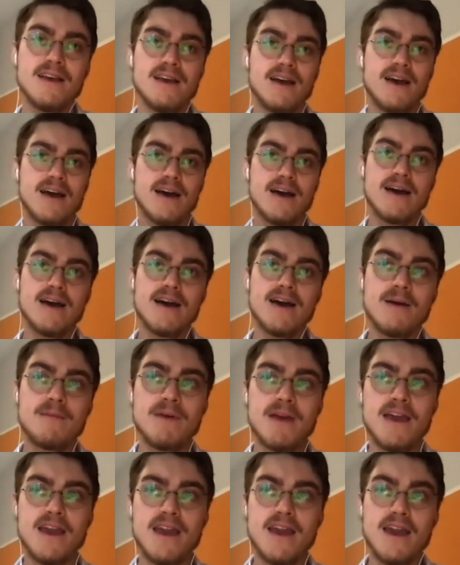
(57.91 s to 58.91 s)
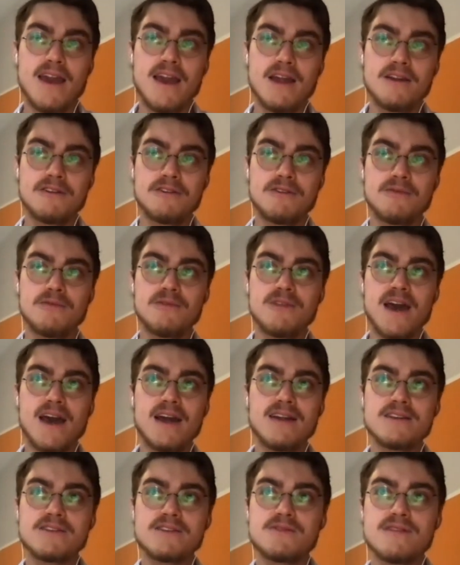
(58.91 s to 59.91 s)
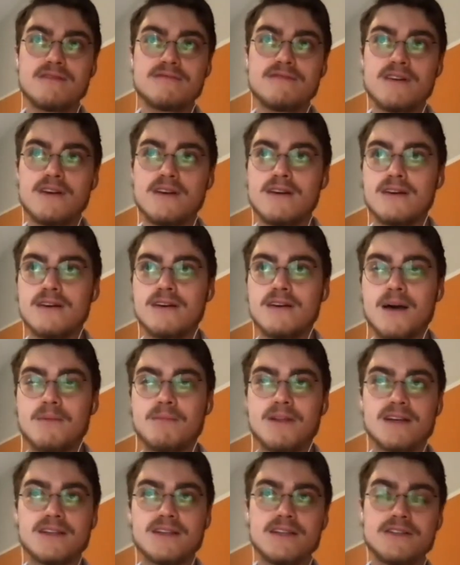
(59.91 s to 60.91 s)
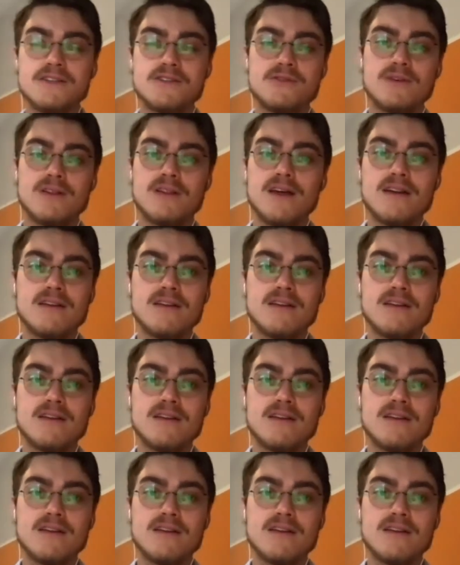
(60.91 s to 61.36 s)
And through that, I sort of got plugged into a lot of